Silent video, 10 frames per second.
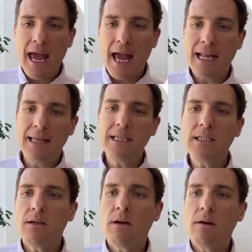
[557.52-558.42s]
And
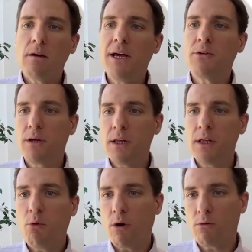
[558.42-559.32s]
this plays really
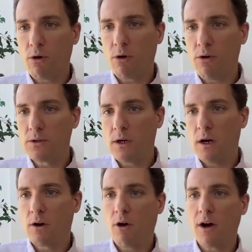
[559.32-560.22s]
important roles
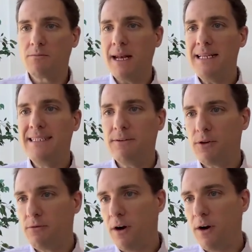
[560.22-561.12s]
across many
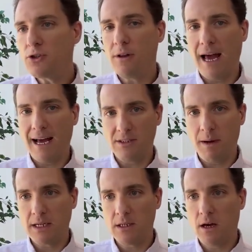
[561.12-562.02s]
different functional
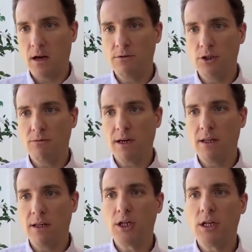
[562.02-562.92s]
aspects of gene
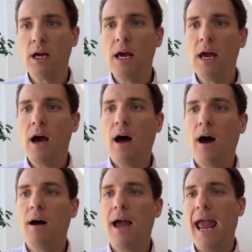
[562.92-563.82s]
regulation.
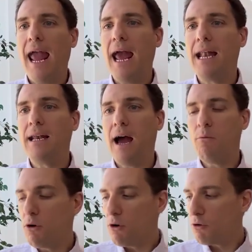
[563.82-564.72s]
And I
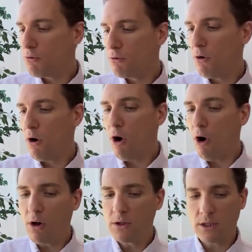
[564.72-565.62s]
won't go through
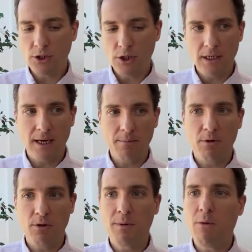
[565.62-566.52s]
all such
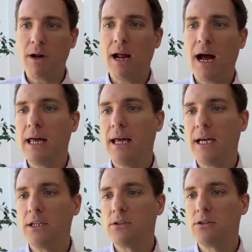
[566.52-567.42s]
examples, but I wanted to
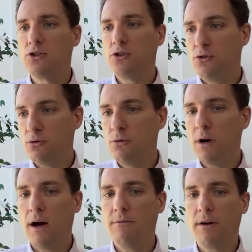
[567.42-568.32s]
highlight two
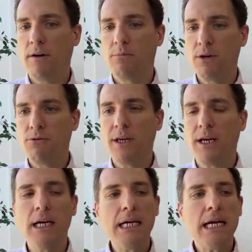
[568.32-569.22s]
very
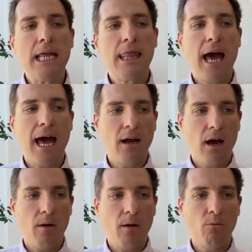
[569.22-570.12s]
briefly that
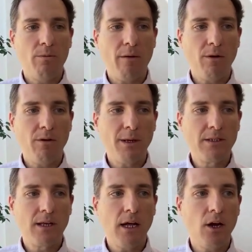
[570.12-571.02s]
we've been
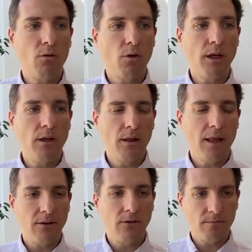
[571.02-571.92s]
studying over the
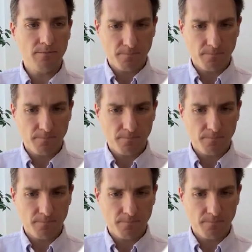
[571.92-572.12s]
last